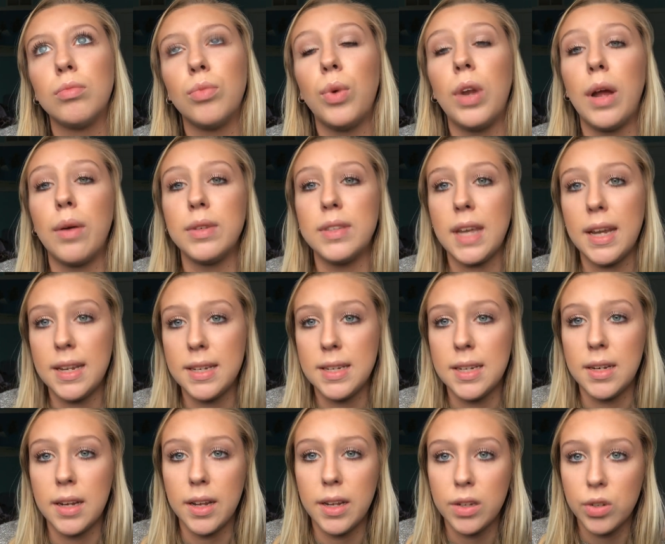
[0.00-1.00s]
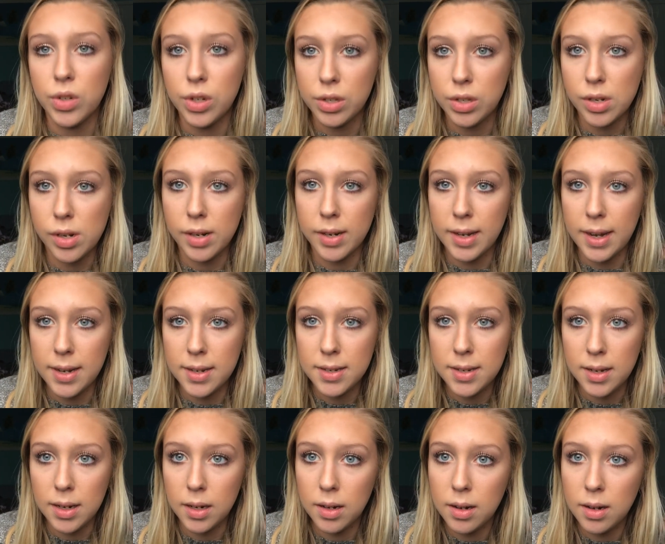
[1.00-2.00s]
18. I had just turned
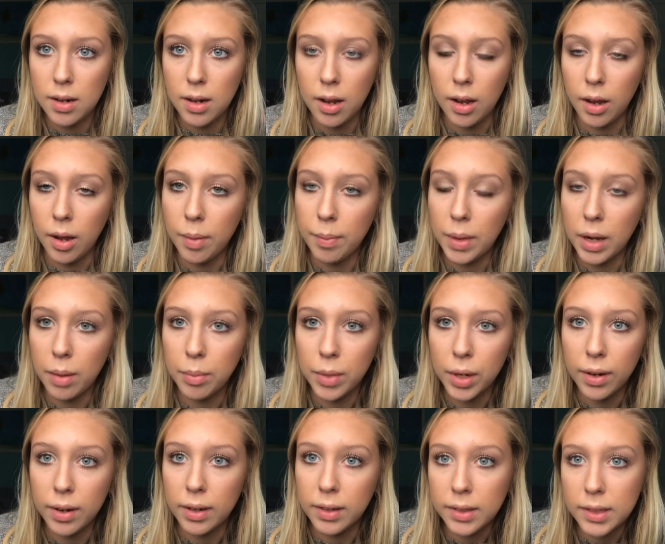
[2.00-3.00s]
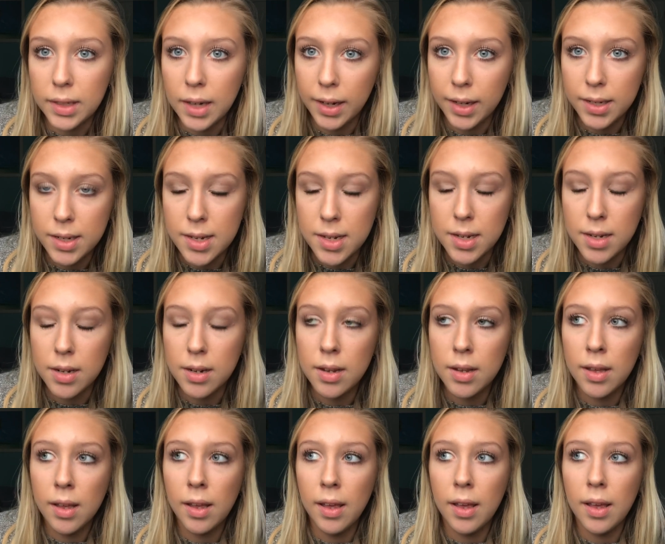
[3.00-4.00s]
18, and I'm currently 19.
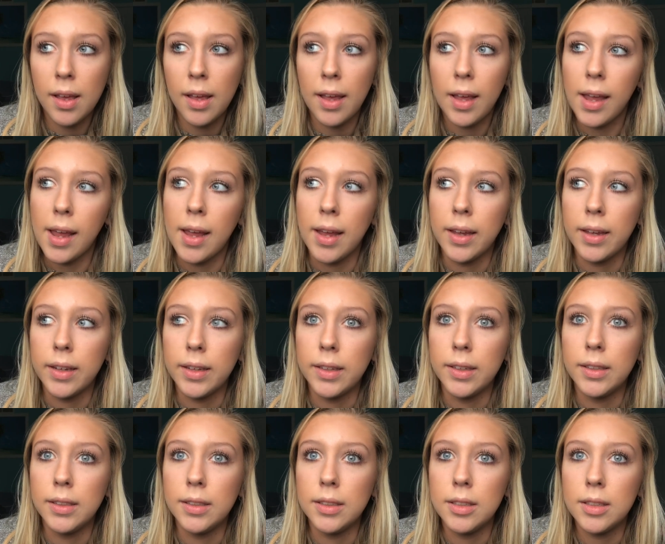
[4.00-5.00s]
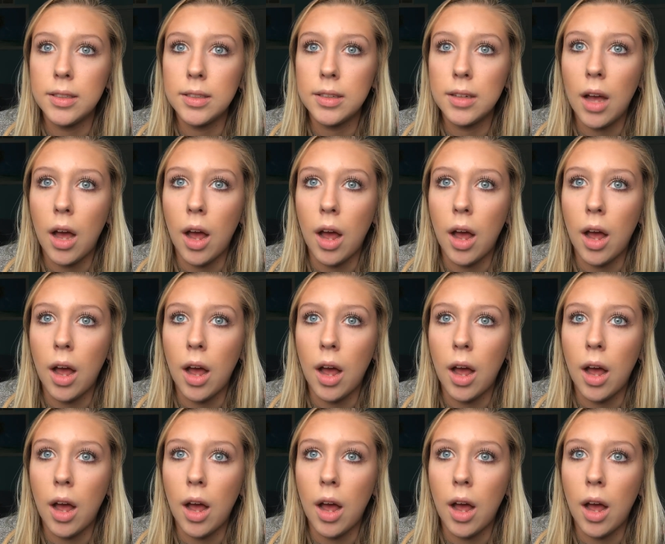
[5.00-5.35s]
And